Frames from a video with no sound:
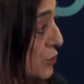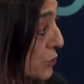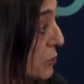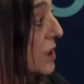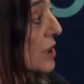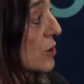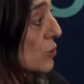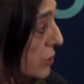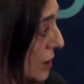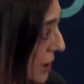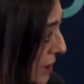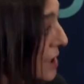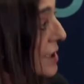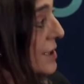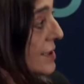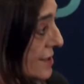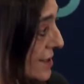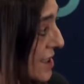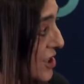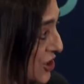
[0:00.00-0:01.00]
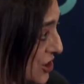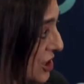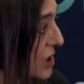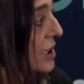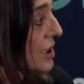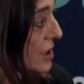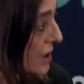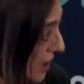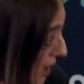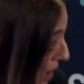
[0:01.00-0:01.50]
And I hope that
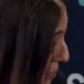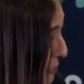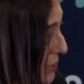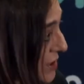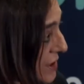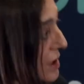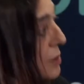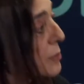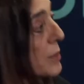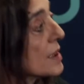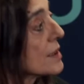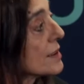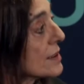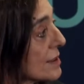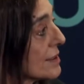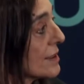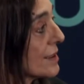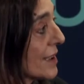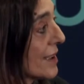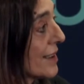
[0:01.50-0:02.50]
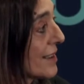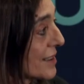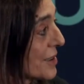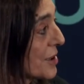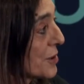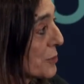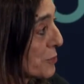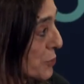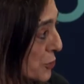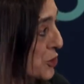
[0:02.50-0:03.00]
in a project with
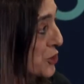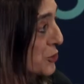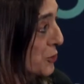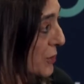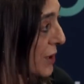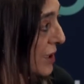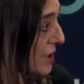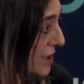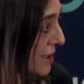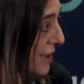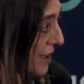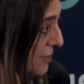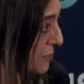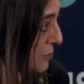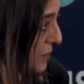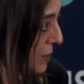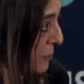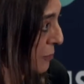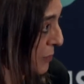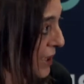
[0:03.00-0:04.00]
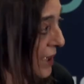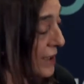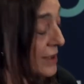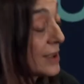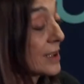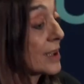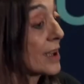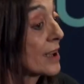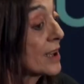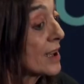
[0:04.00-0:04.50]

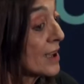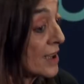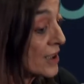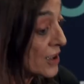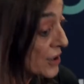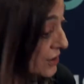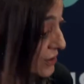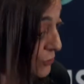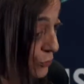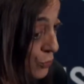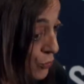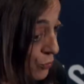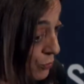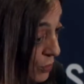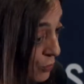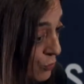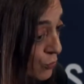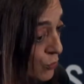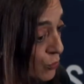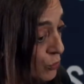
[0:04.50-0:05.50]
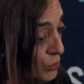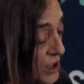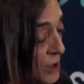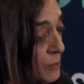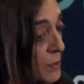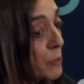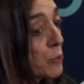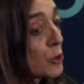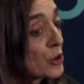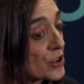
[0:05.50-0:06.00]
Mertula Healthcare Center
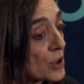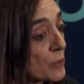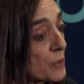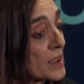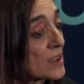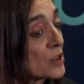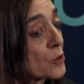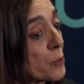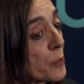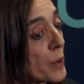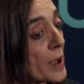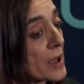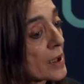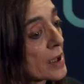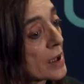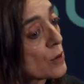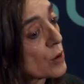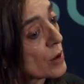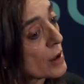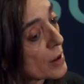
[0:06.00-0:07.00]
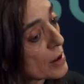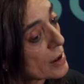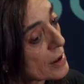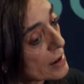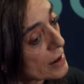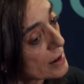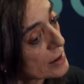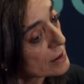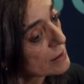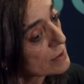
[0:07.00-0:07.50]
will be quickly
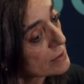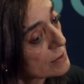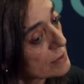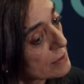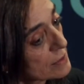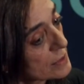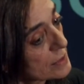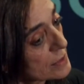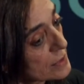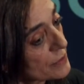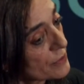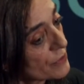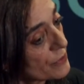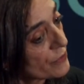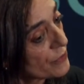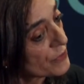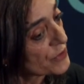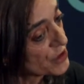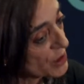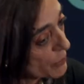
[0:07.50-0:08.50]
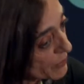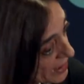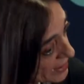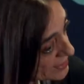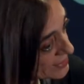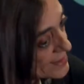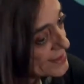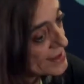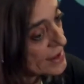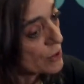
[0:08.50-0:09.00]
put into practice.
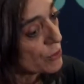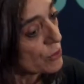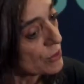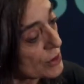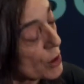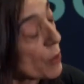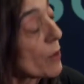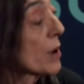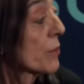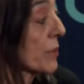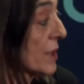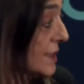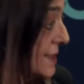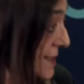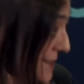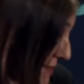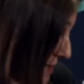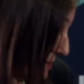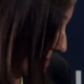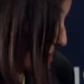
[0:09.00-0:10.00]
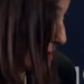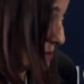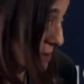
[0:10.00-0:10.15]
A quick